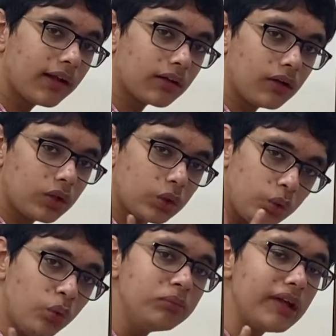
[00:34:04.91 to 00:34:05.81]
are
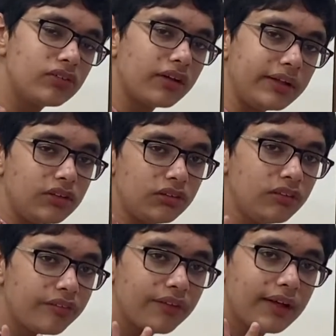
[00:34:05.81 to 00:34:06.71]
two major
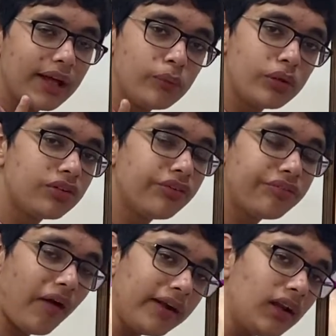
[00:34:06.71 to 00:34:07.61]
regions in which you
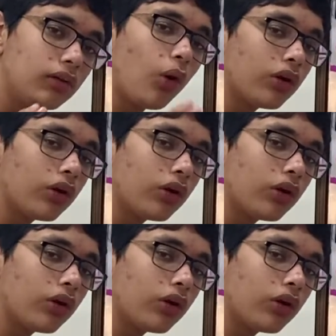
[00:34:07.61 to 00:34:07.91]
find a lot